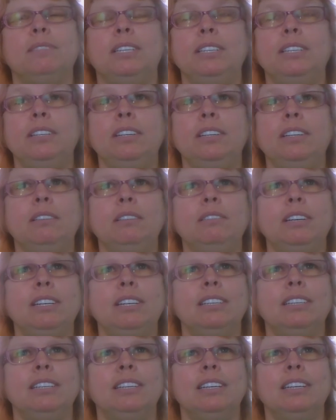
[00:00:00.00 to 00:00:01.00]
And you know
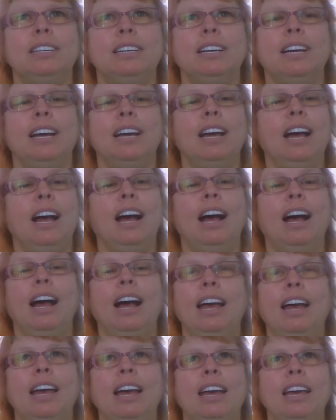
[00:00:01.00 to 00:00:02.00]
what?
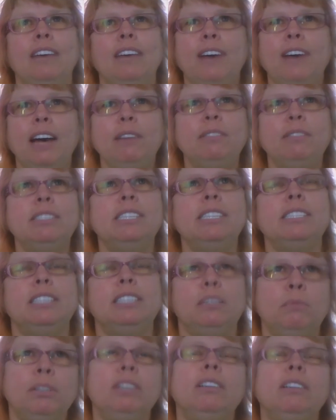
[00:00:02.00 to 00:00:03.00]
If I was a
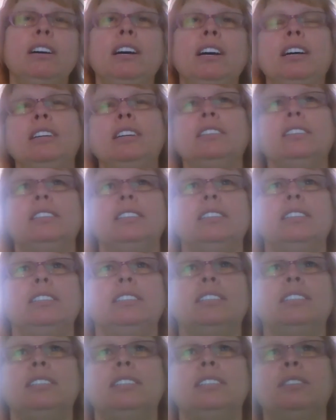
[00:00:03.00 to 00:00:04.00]
Democrat
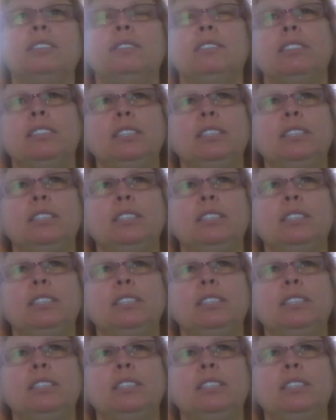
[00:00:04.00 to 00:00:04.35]
or a